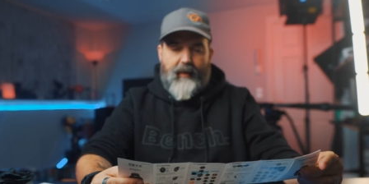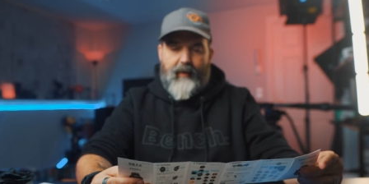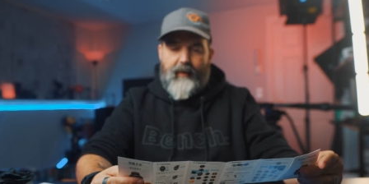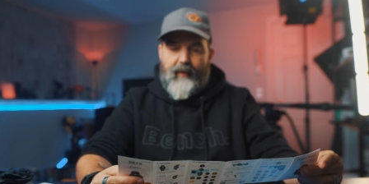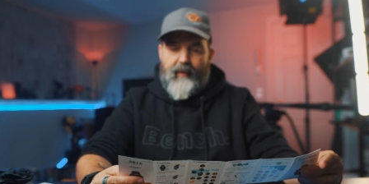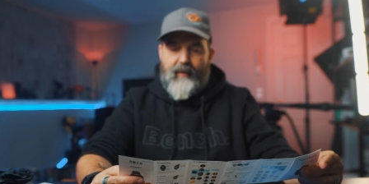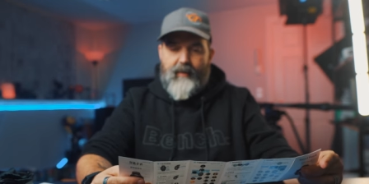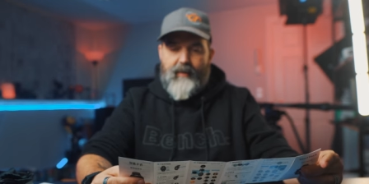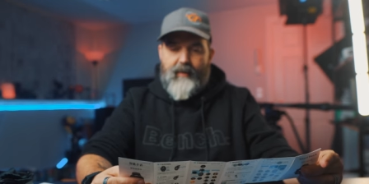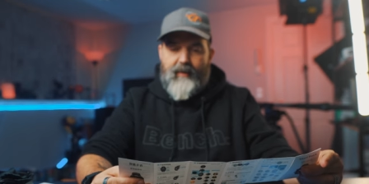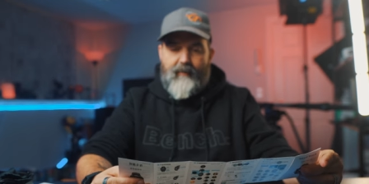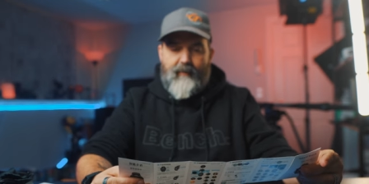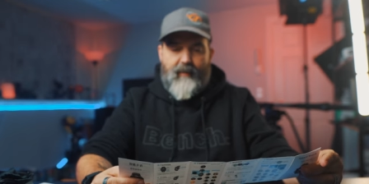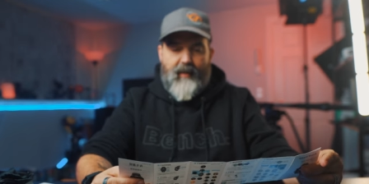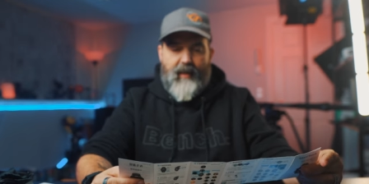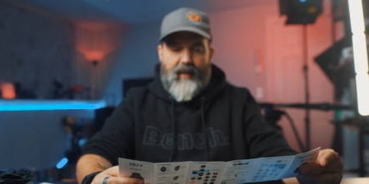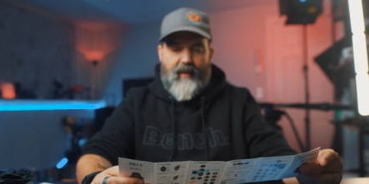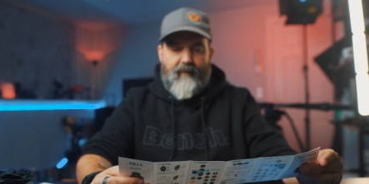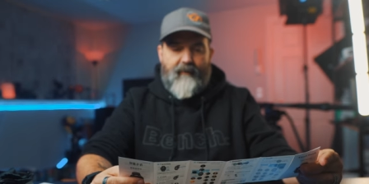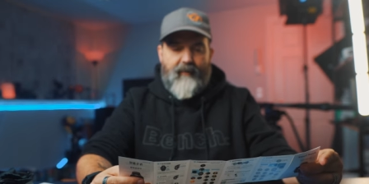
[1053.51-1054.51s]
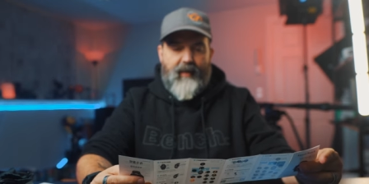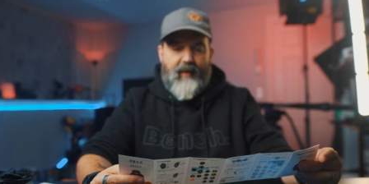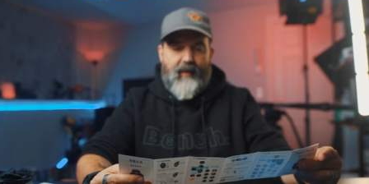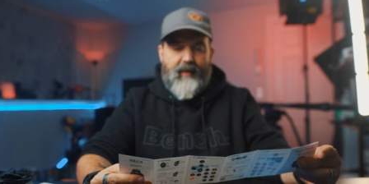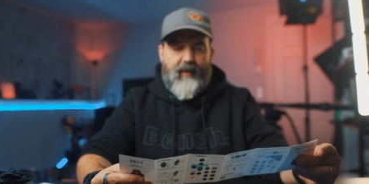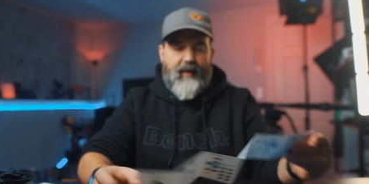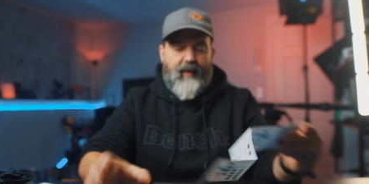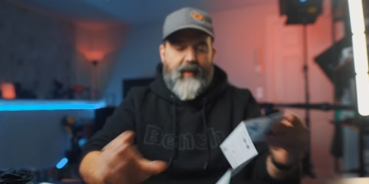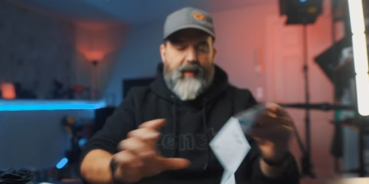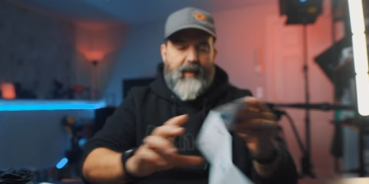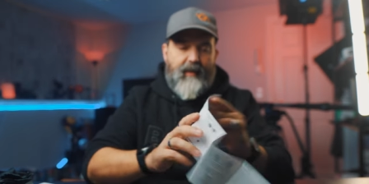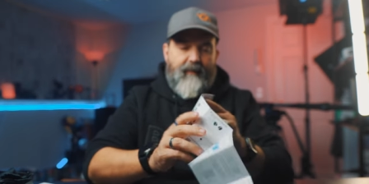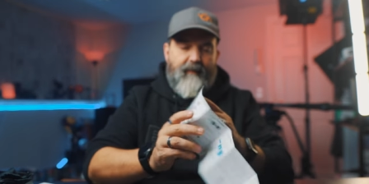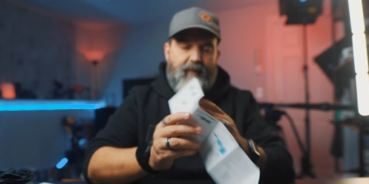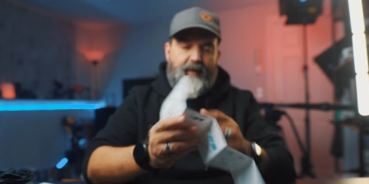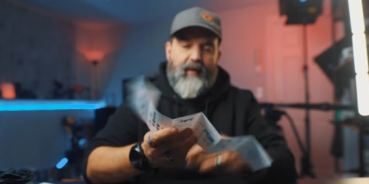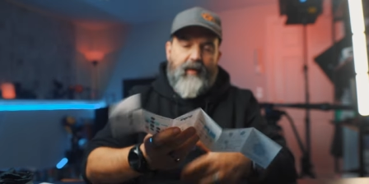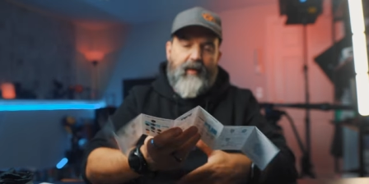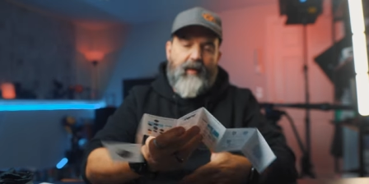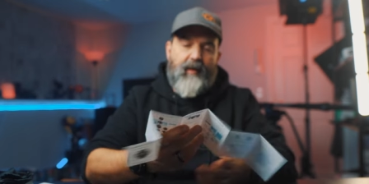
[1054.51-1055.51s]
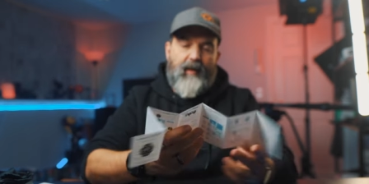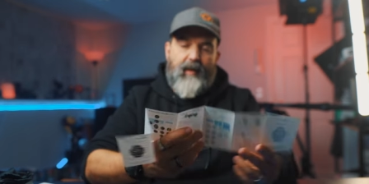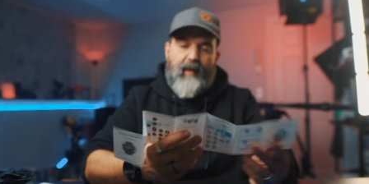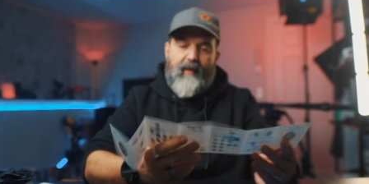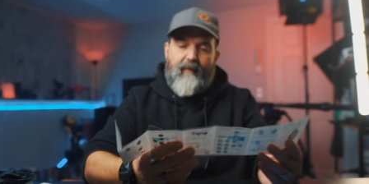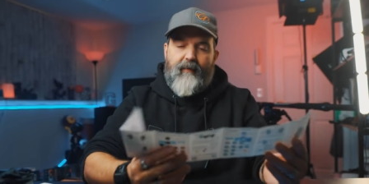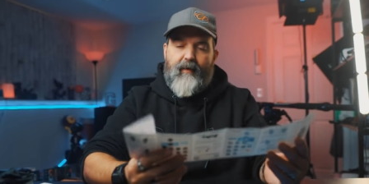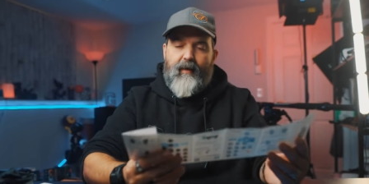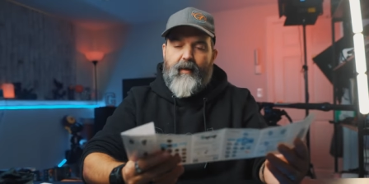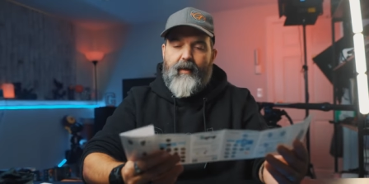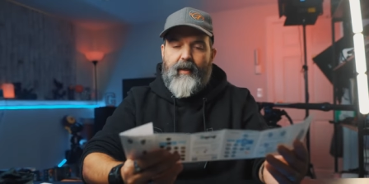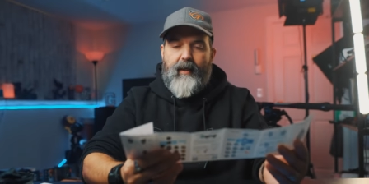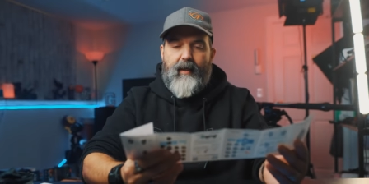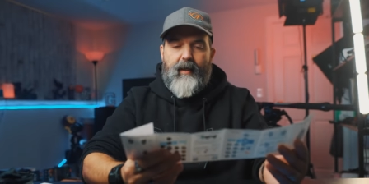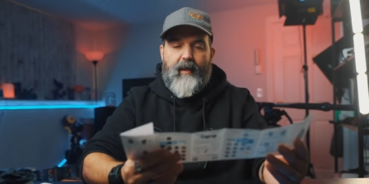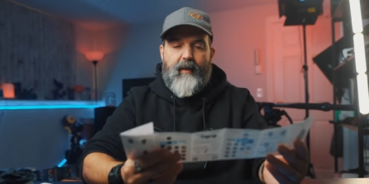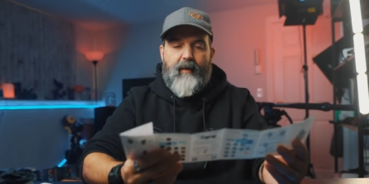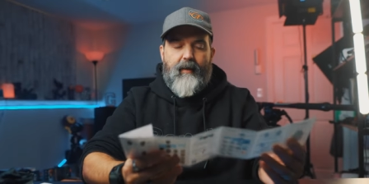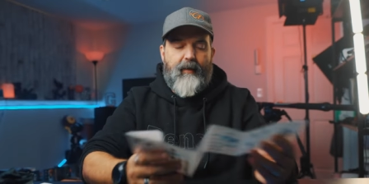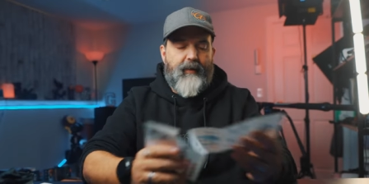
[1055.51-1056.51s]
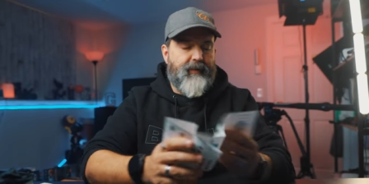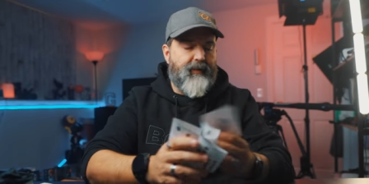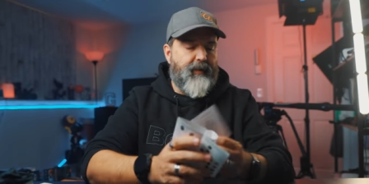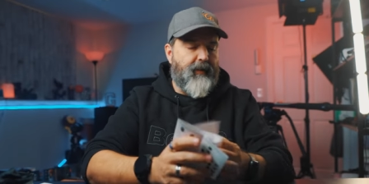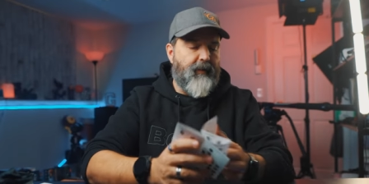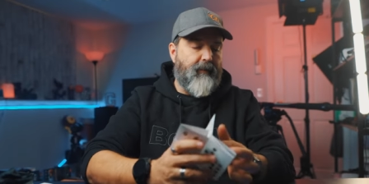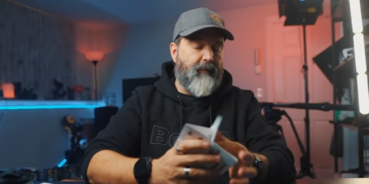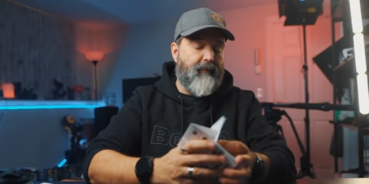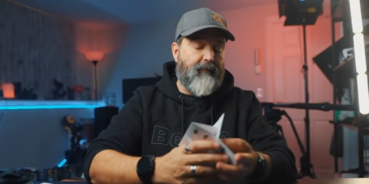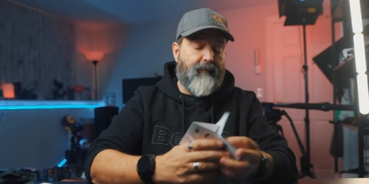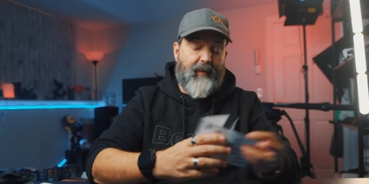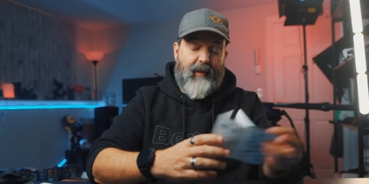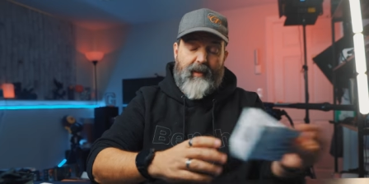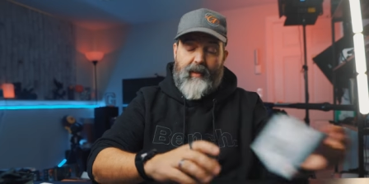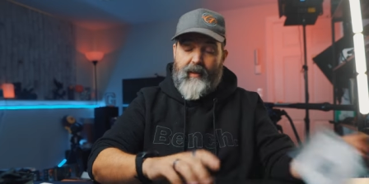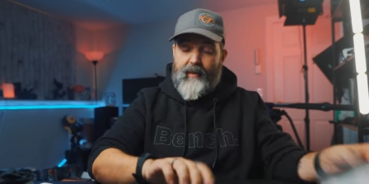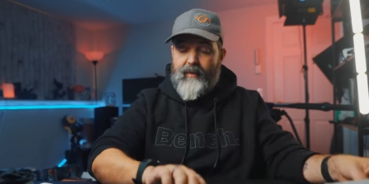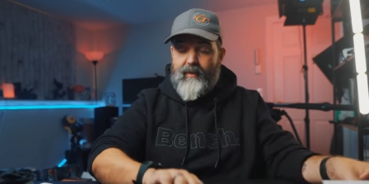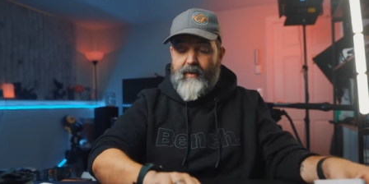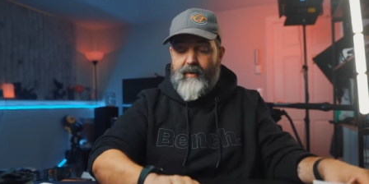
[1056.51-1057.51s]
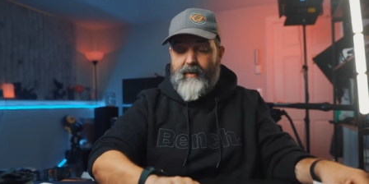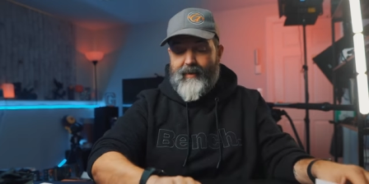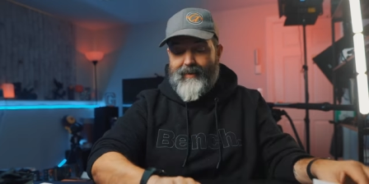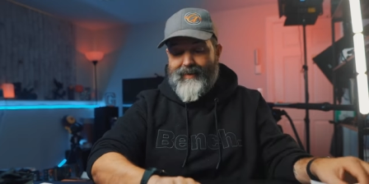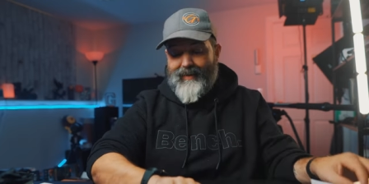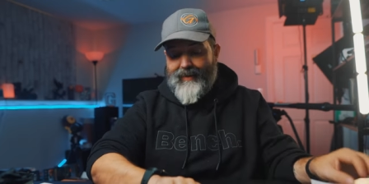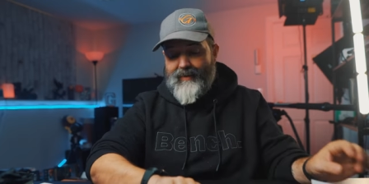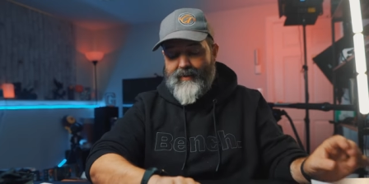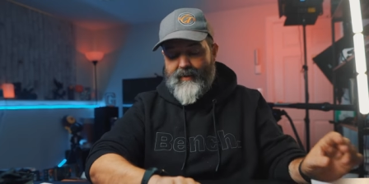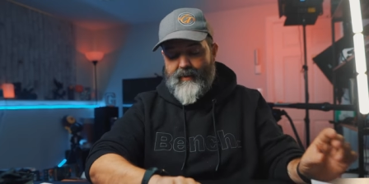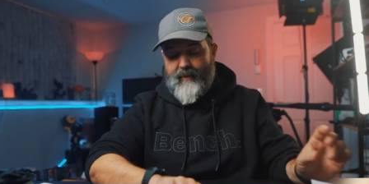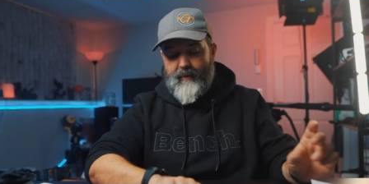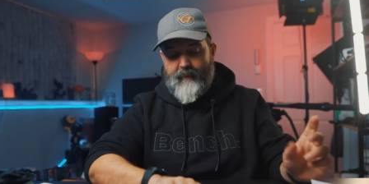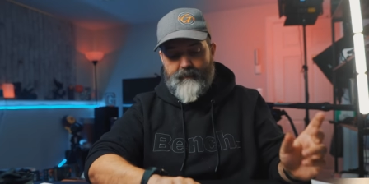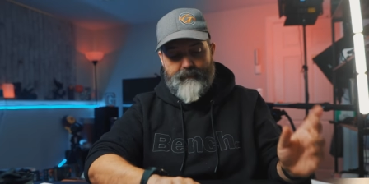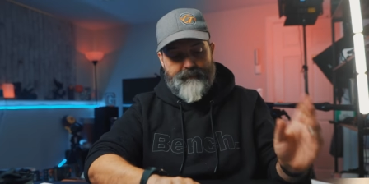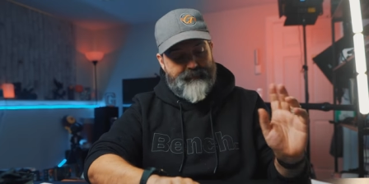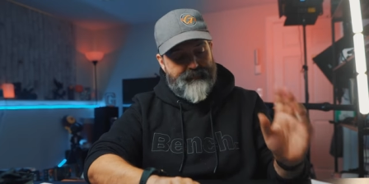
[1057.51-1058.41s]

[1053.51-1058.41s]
And it doesn't seem to have anything even even on here. So I guess is it doesn't.